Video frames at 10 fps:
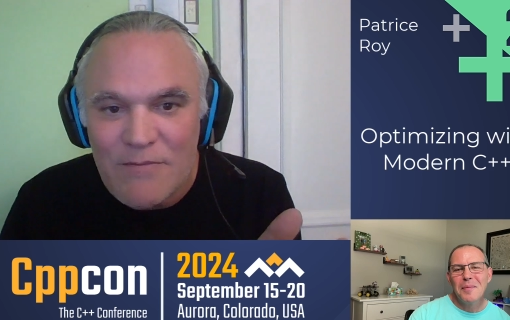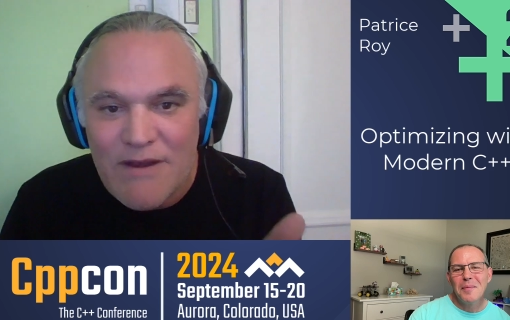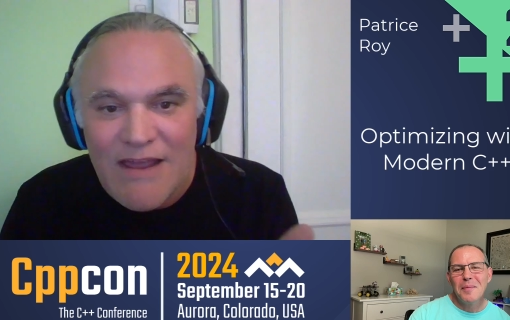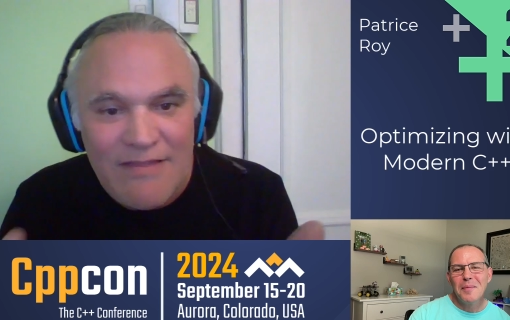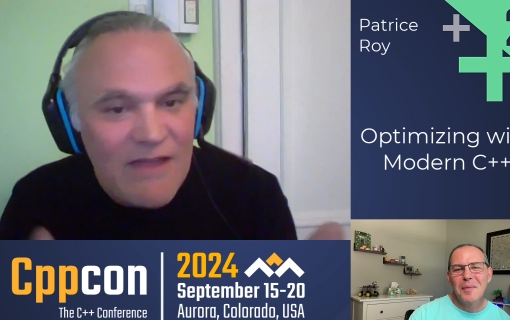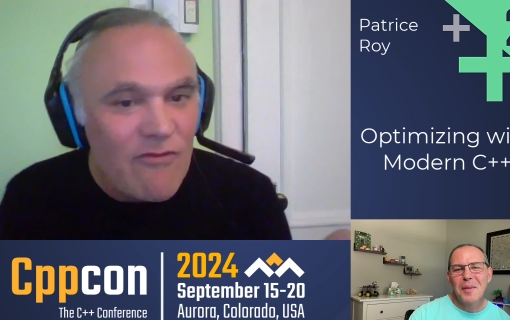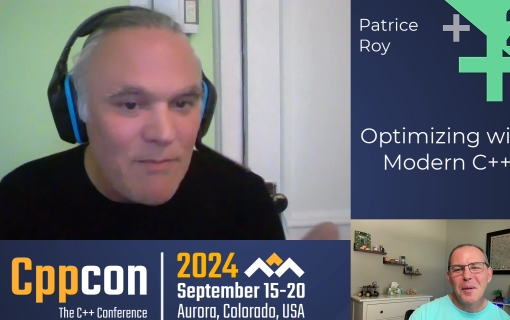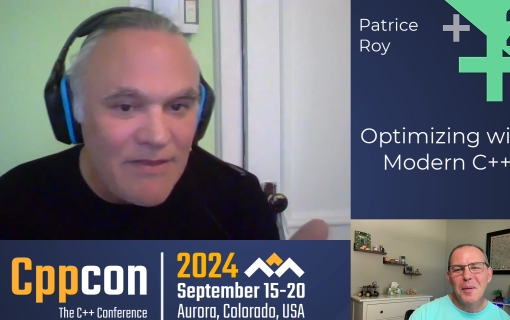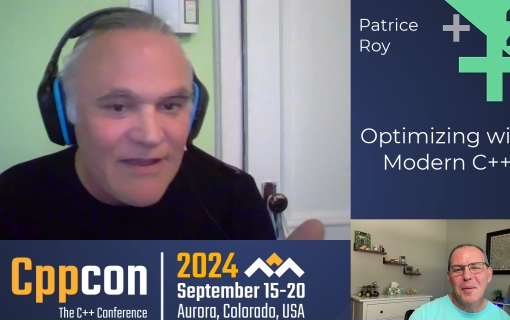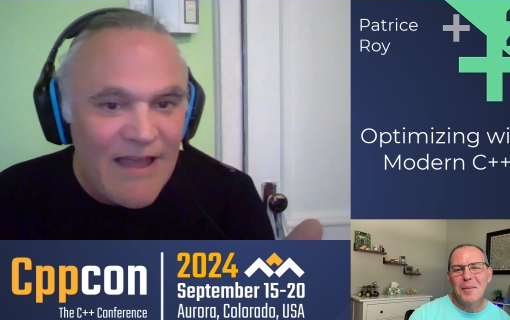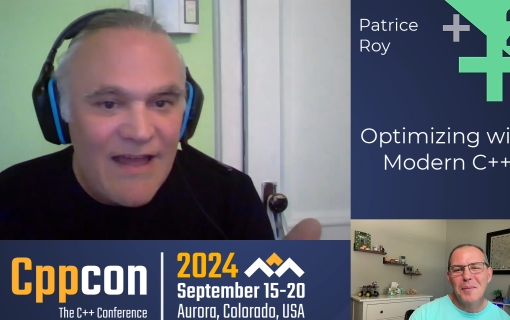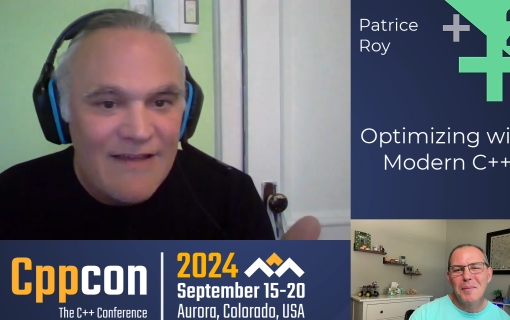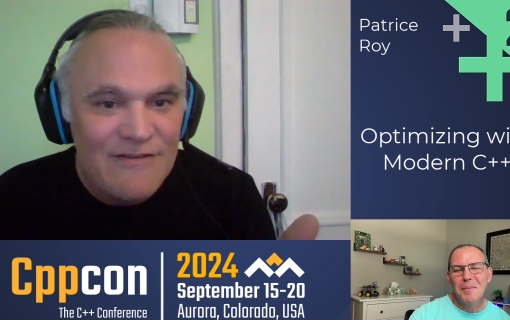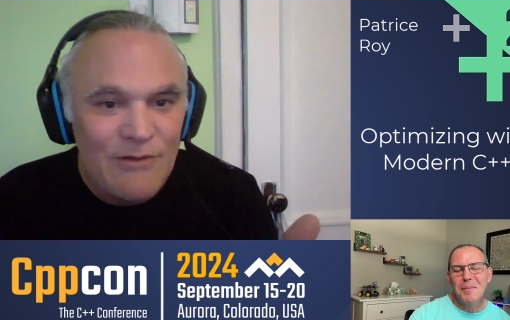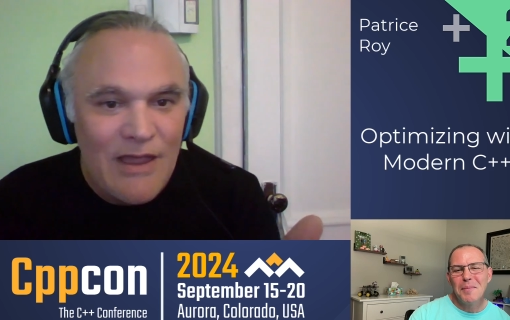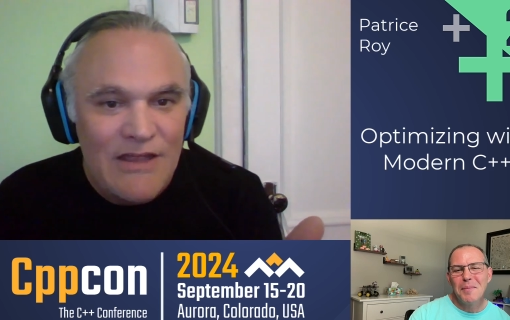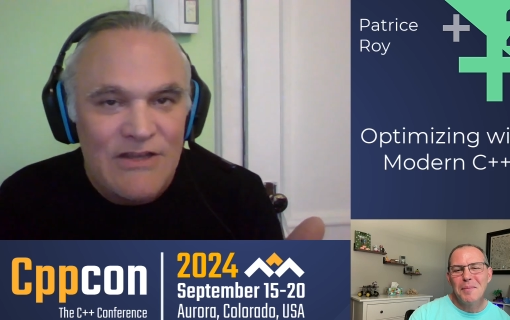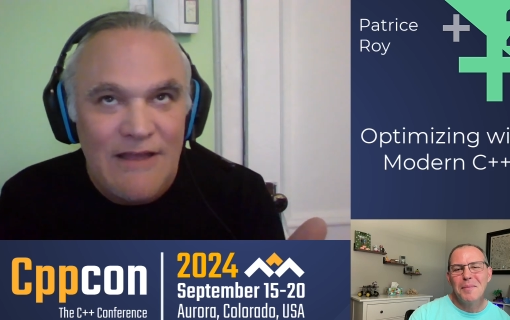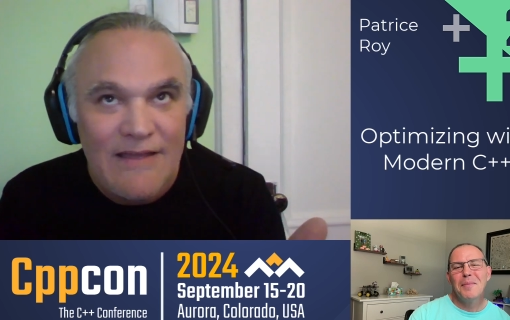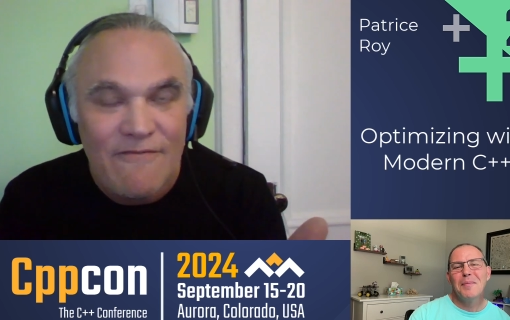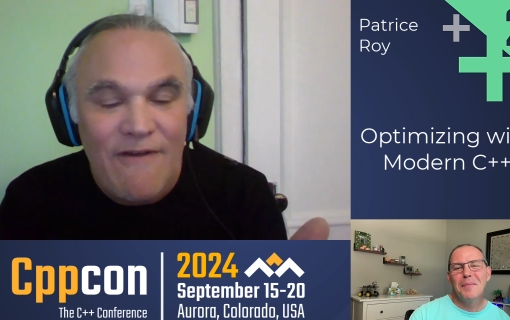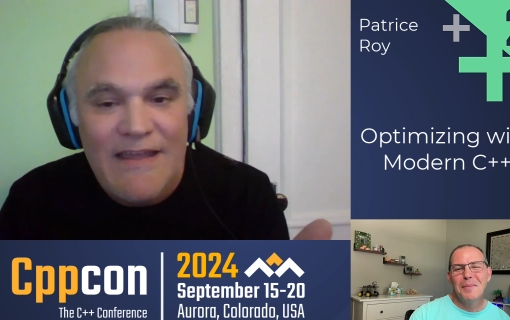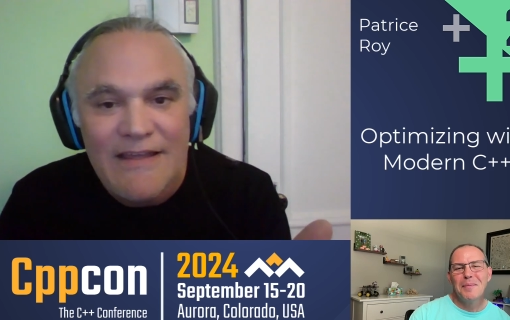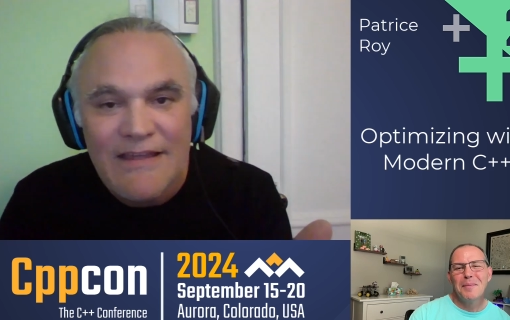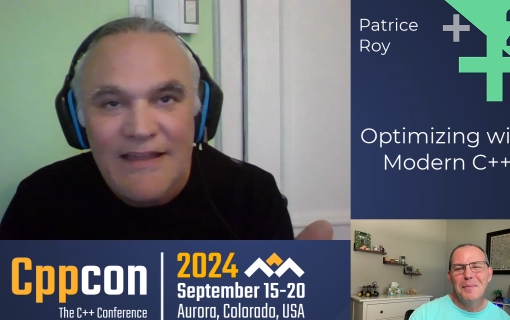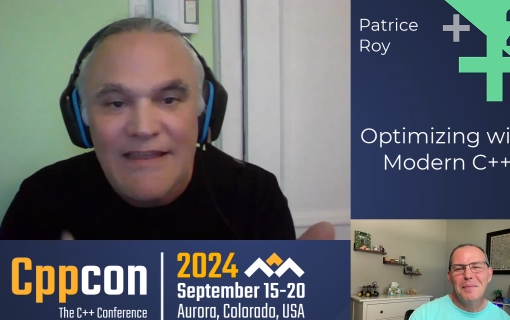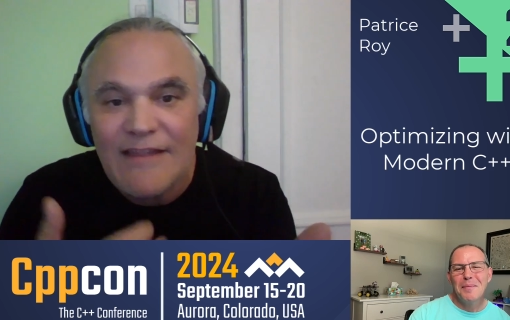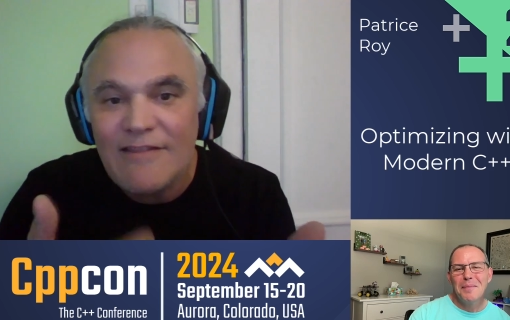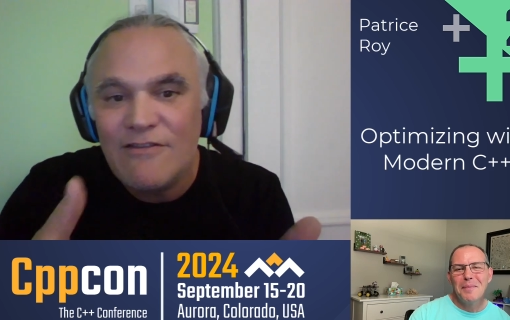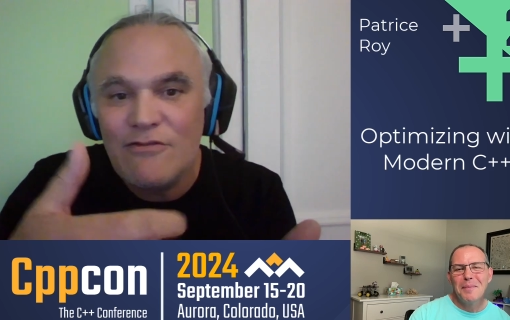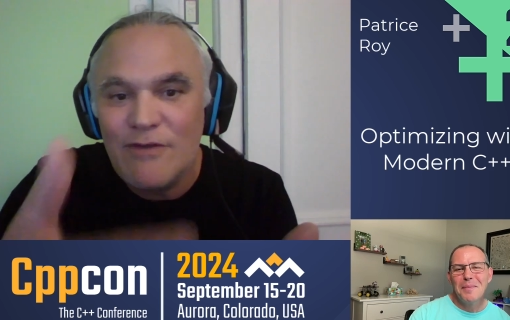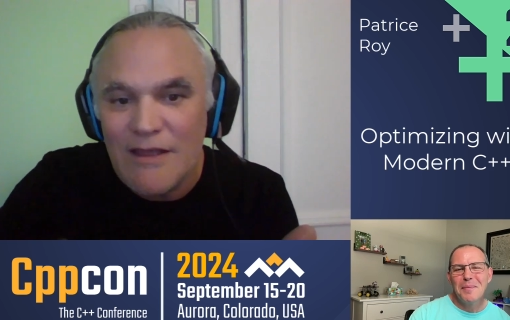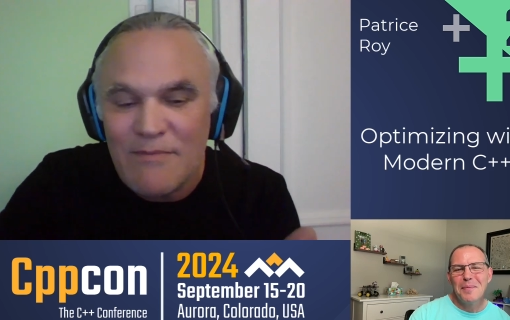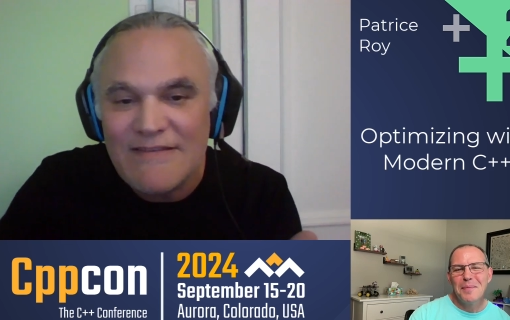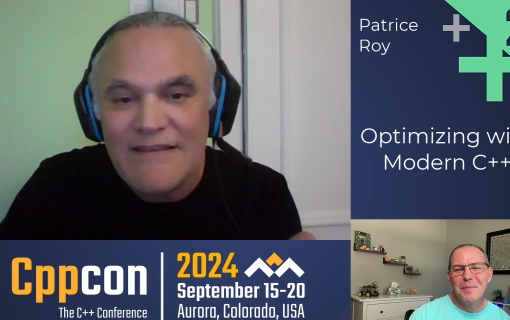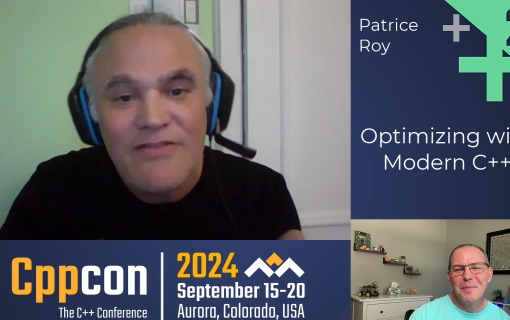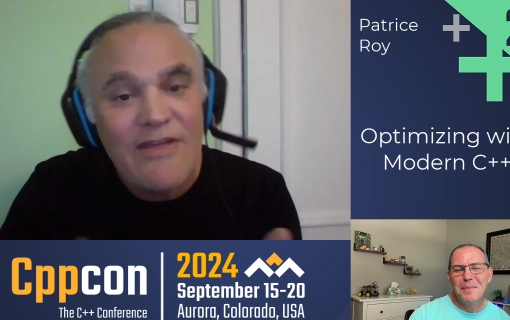Speaker 1: but I never met the guy. So I, if I can get to him and say,